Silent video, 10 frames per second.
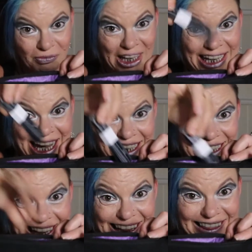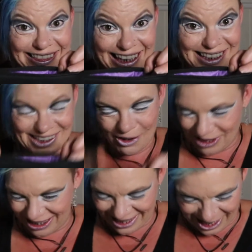Again, that's going
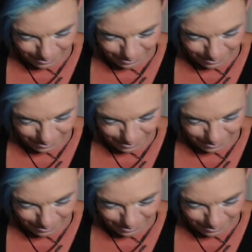in there.